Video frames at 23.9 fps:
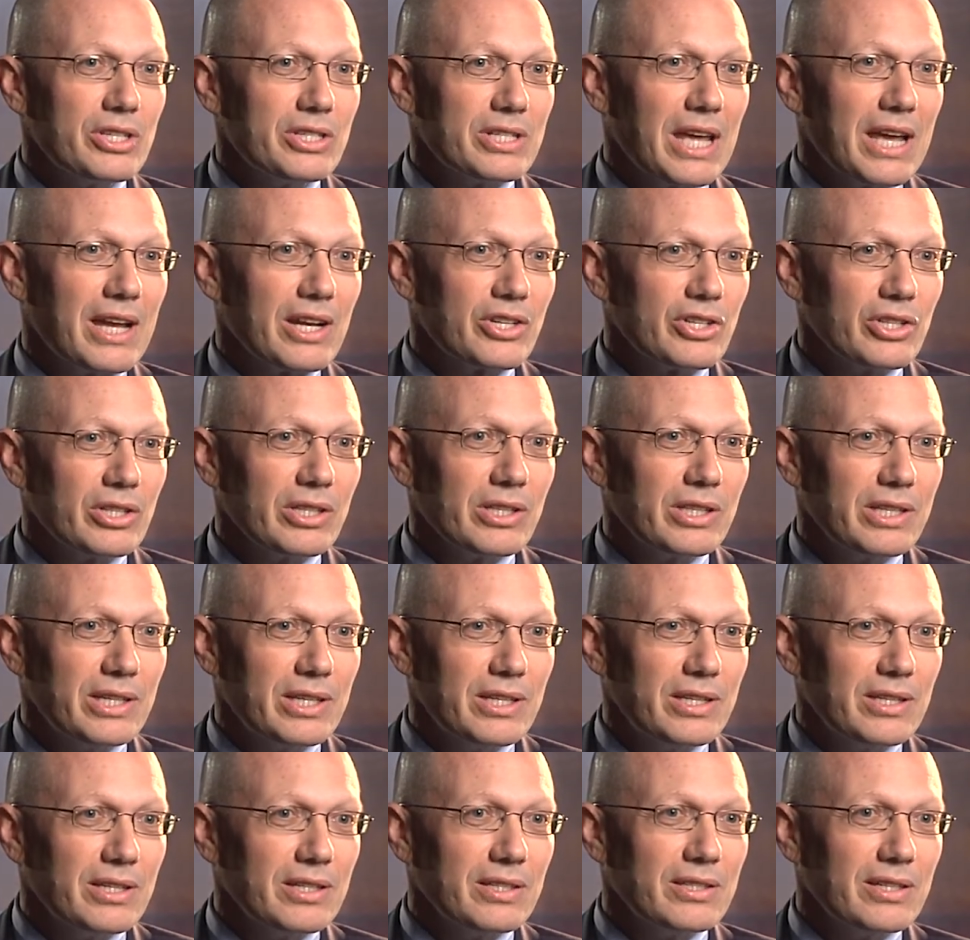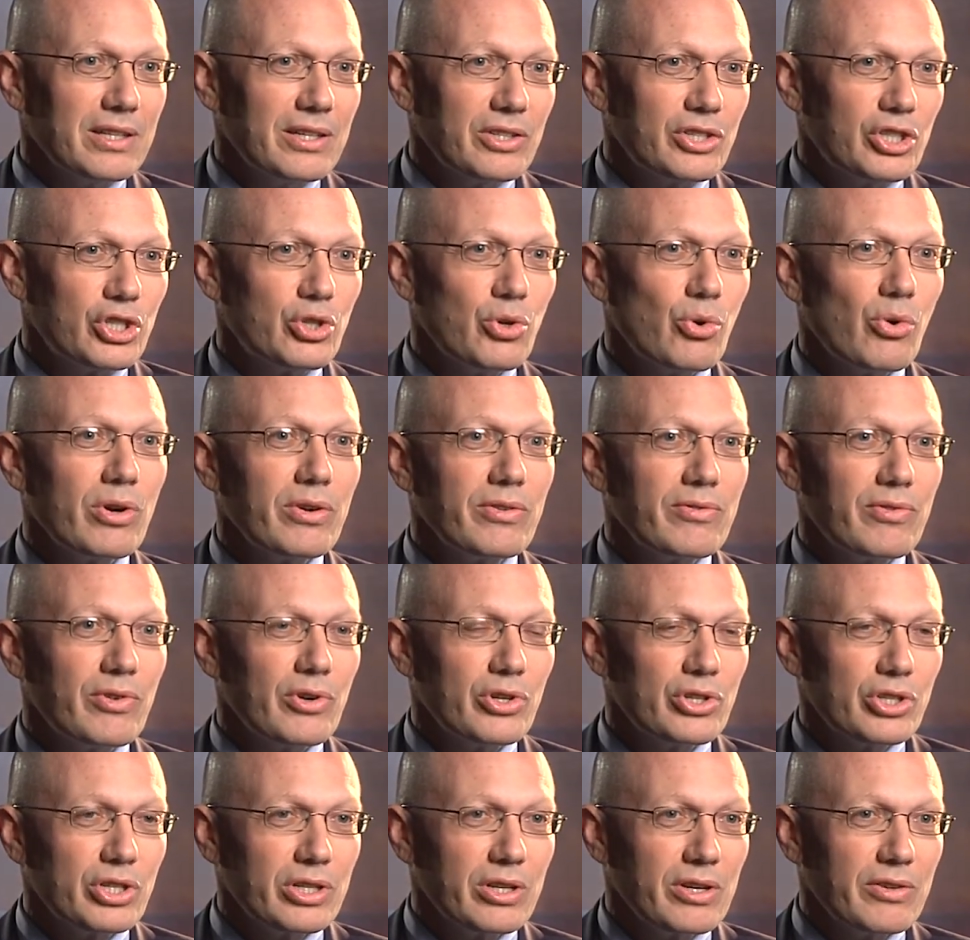is actually a short
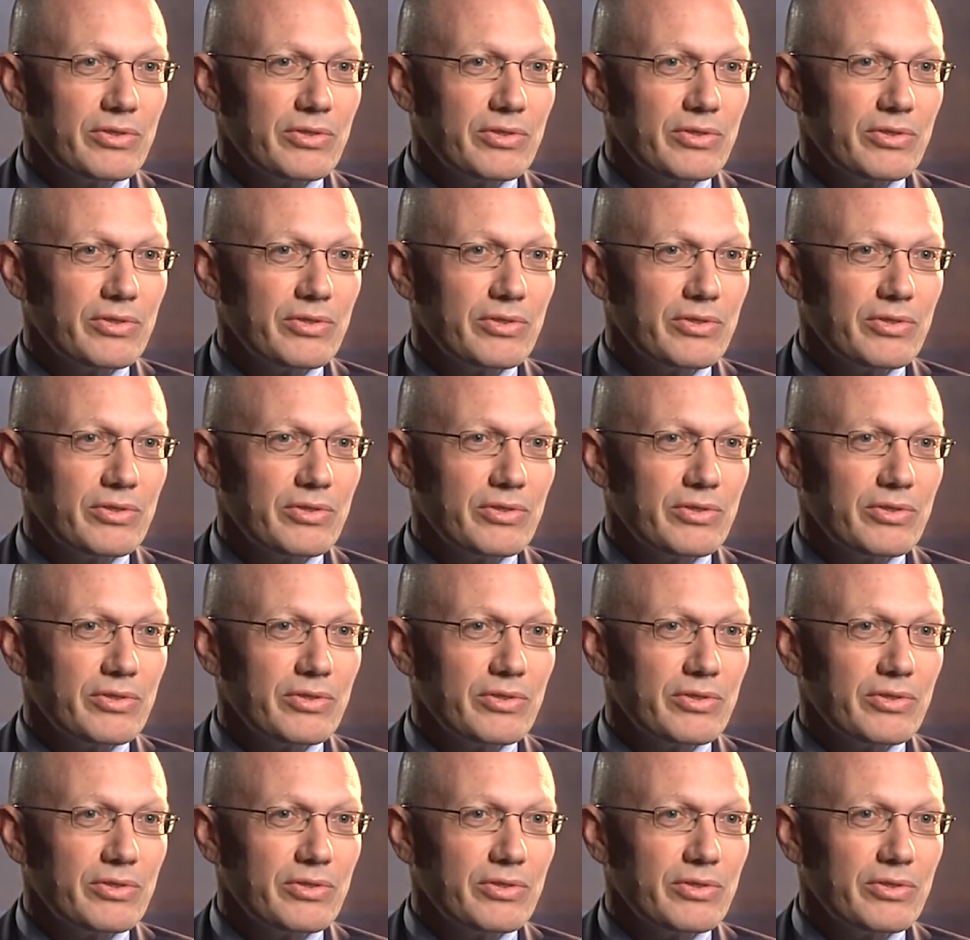version